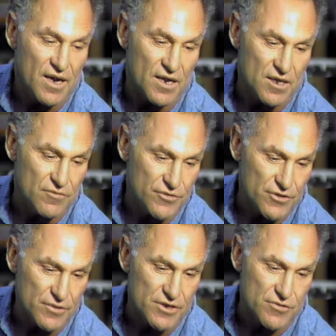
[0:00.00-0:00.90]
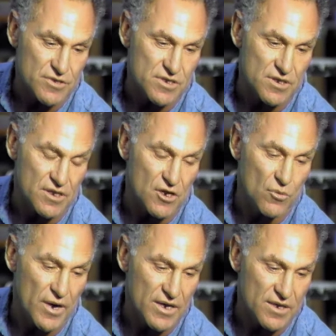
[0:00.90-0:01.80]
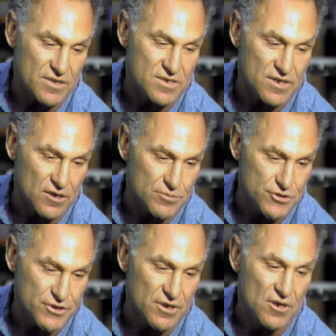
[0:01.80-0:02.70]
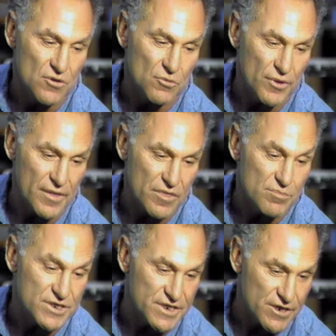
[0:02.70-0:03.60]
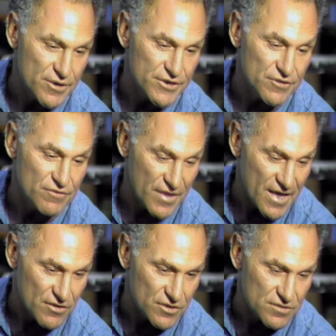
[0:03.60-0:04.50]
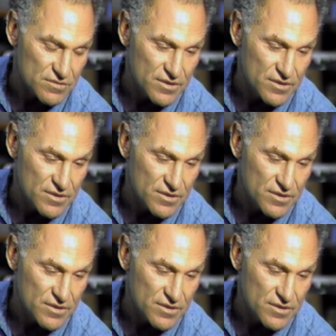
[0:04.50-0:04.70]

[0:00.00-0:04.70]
And if you're interested in equating sculpture with material value,